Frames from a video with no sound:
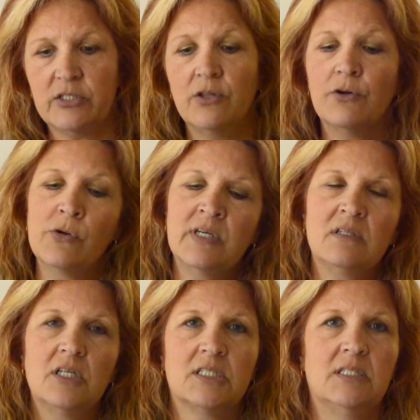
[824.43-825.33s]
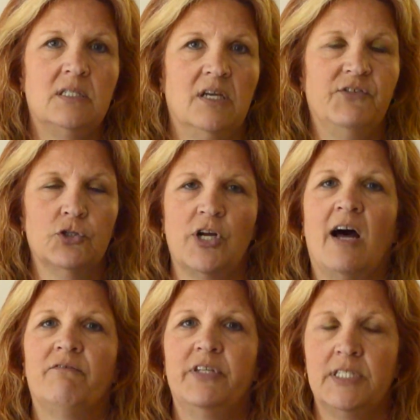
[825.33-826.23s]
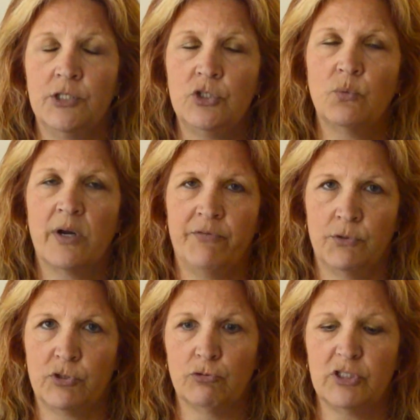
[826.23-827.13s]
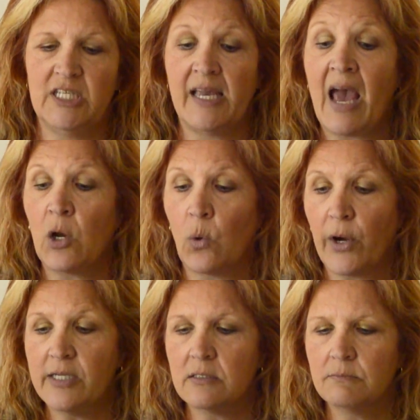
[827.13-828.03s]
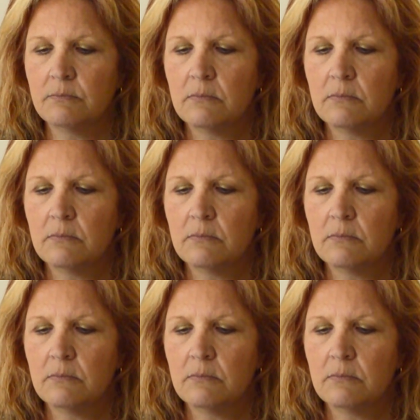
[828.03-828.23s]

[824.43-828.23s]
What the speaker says: So they're going to look to see if your child fits into one of those 13 categories.